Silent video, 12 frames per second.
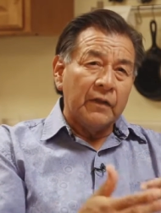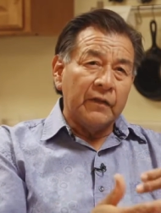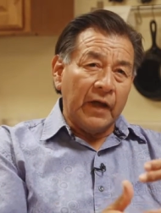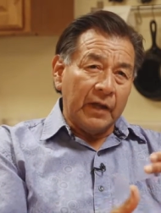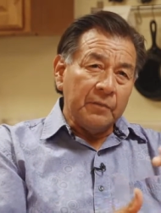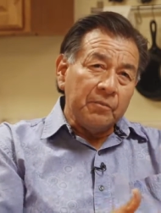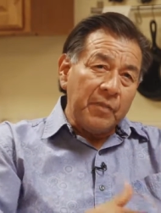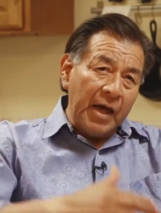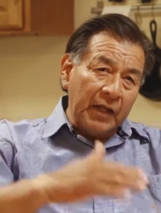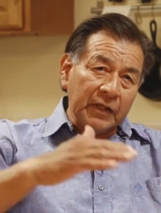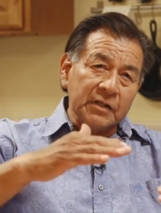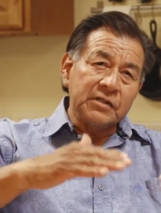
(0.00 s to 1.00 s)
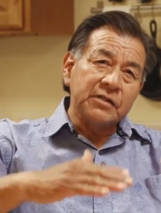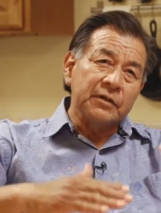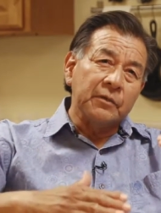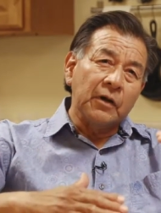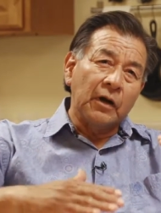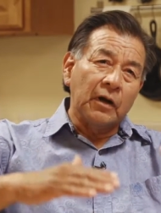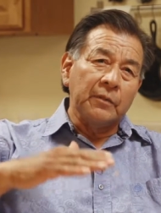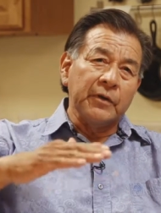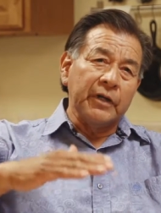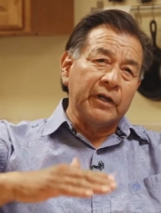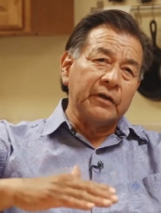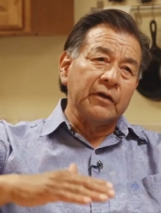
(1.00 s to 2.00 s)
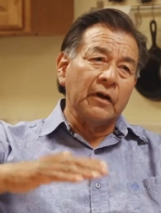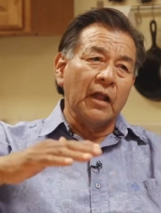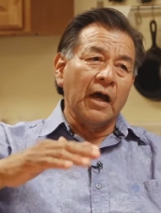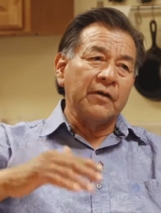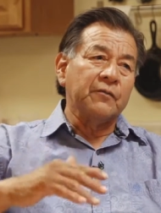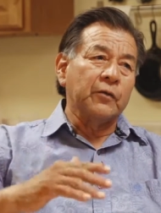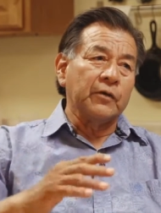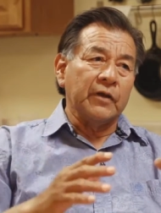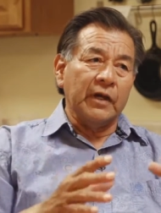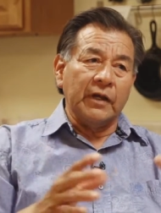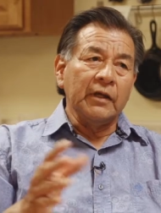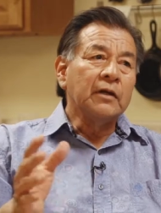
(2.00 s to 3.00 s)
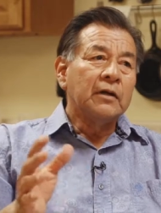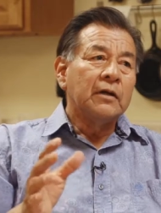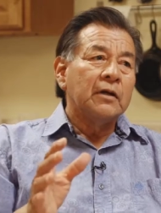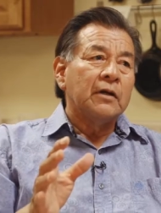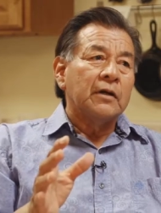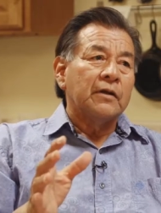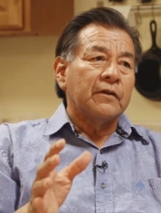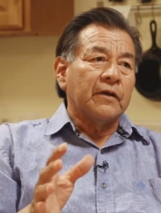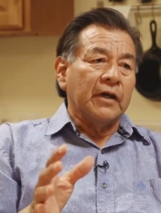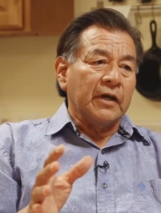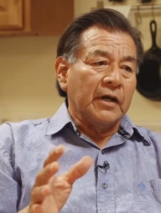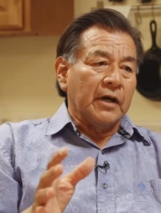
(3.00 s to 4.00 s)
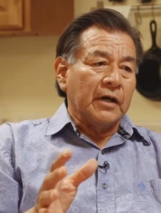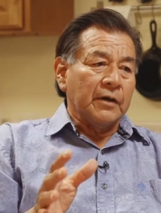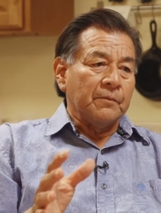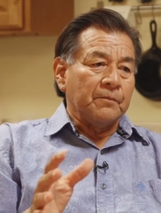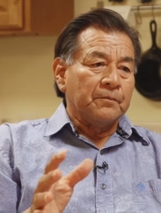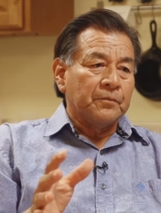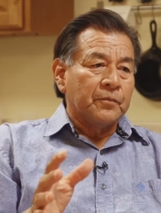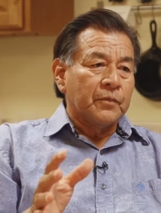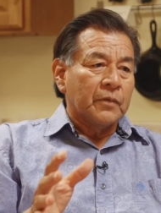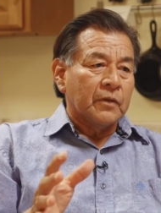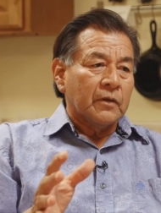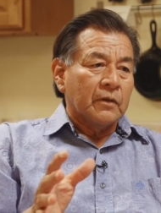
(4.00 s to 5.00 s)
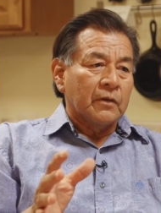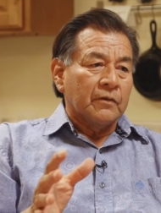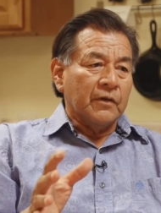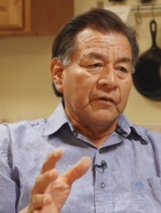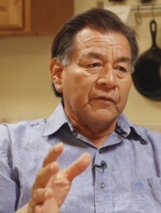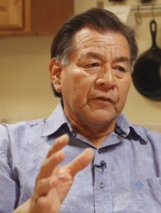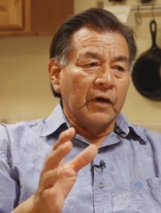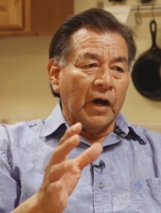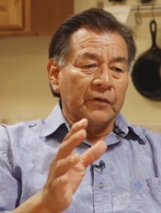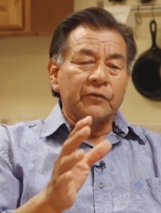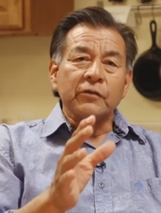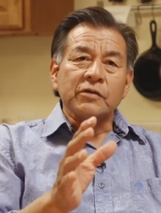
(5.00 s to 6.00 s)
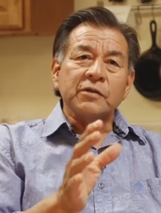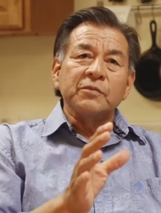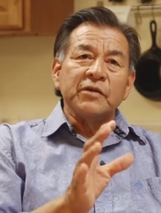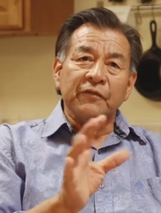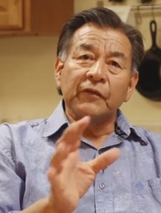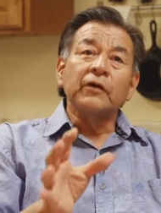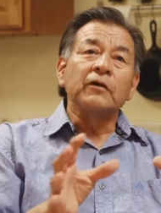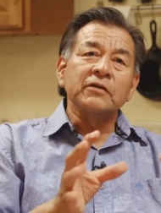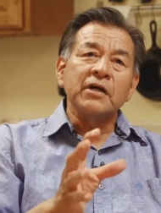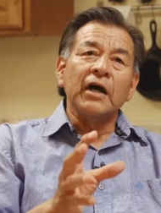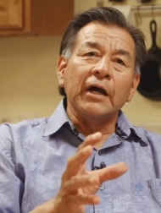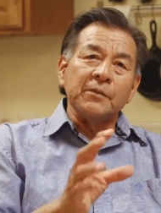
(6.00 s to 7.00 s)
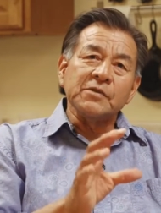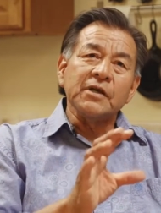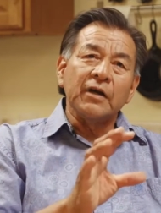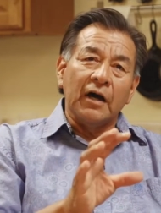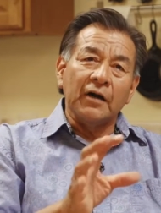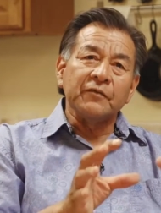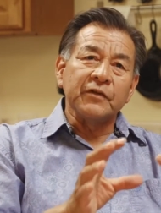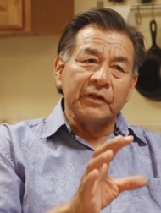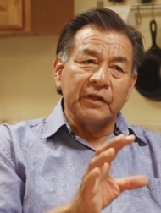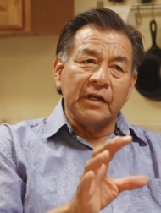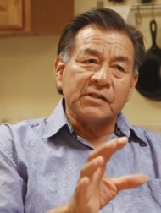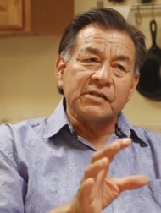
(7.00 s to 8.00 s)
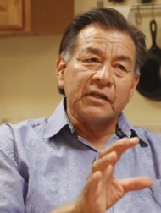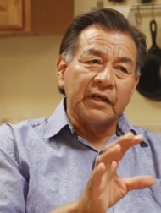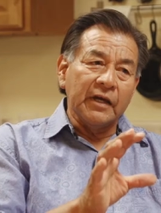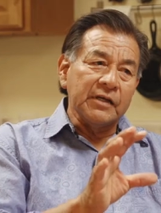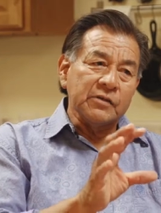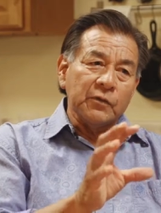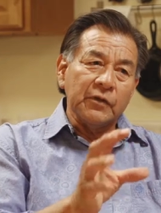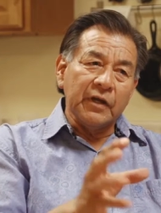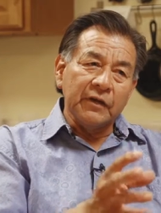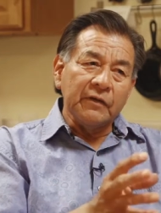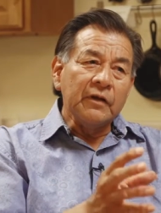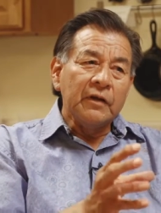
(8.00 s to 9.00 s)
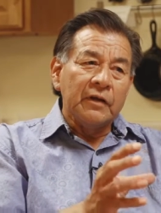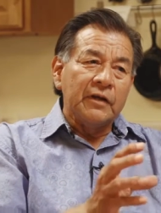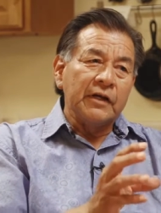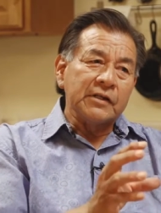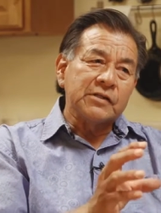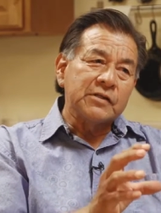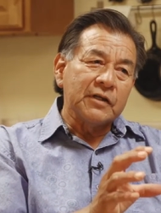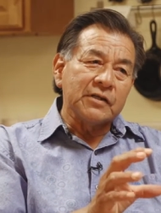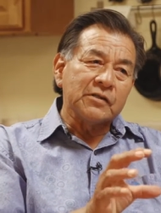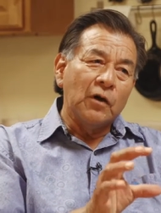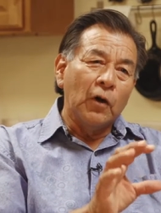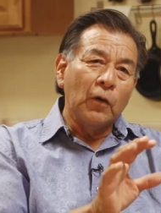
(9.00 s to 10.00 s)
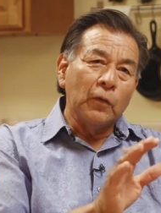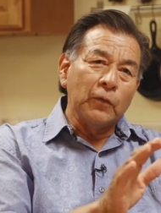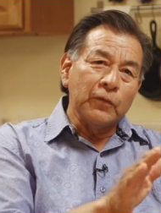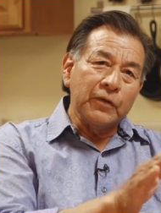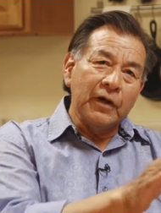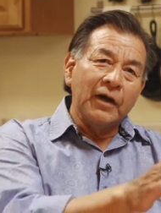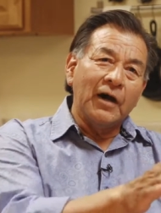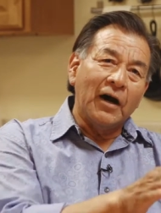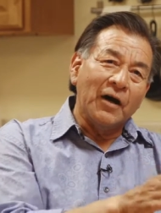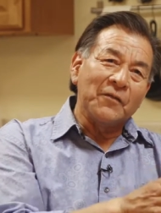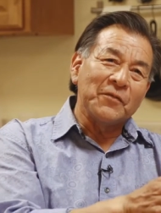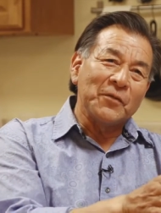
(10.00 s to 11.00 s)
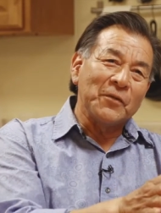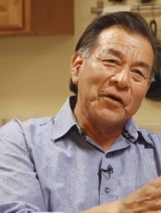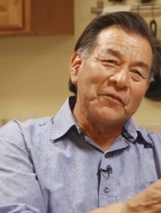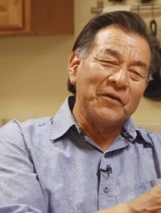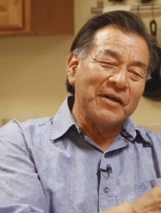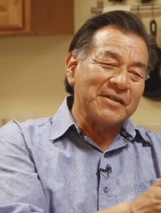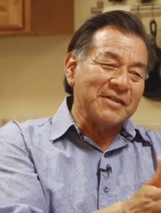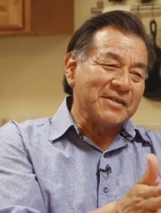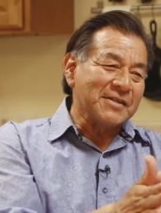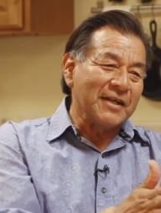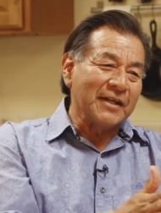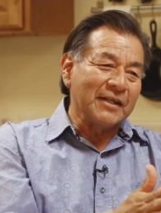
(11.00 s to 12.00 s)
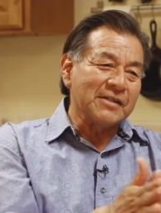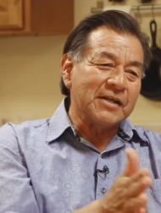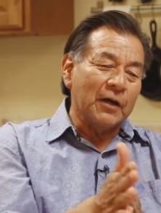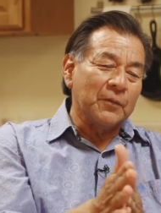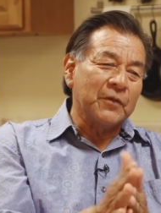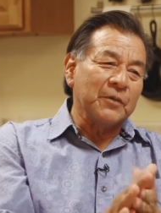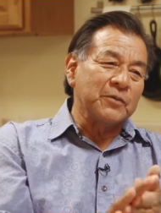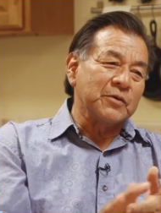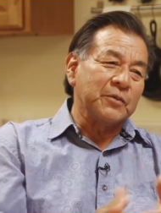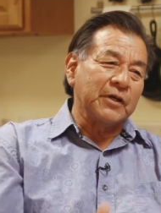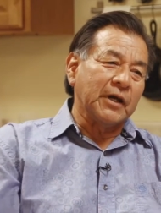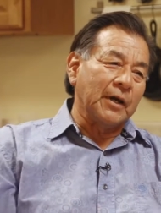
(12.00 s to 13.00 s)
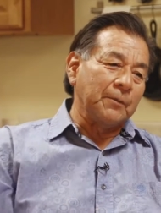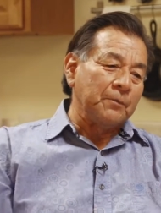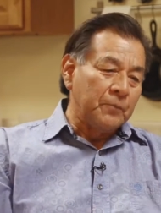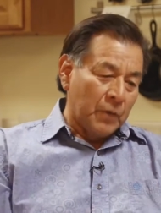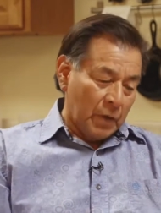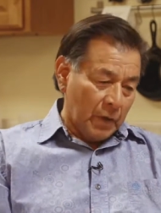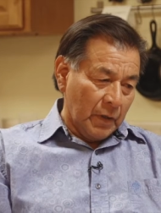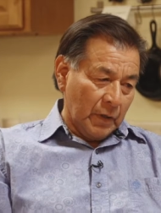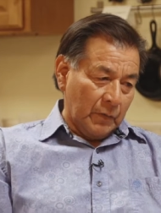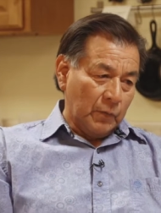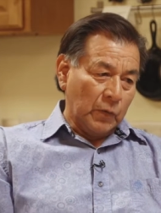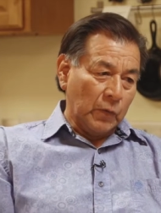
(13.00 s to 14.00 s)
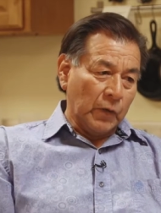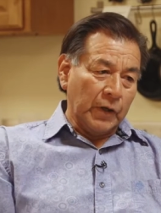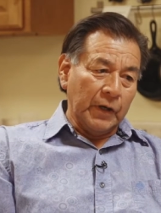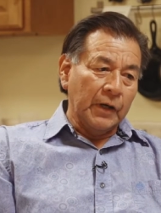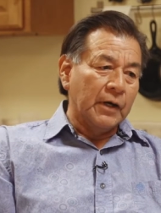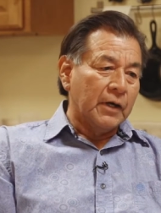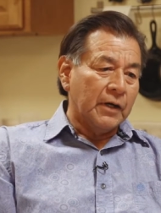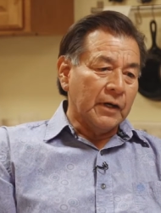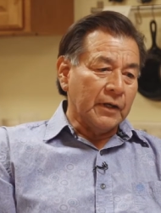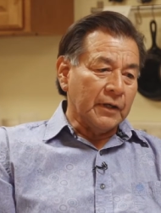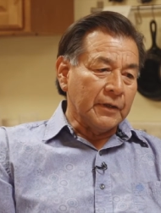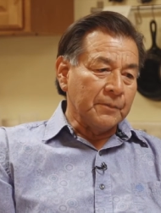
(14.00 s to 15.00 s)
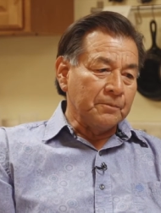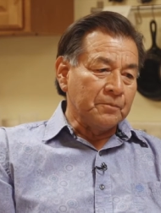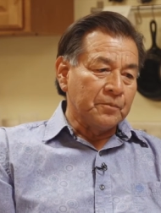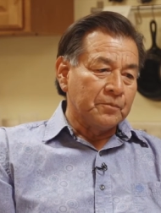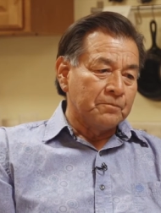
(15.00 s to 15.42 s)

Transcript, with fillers: that balance and harmony in their life where they, they um, they've gone through some difficult times. That often that's the case where they, it's it's honed off the rough edges and it's helped them to become more um,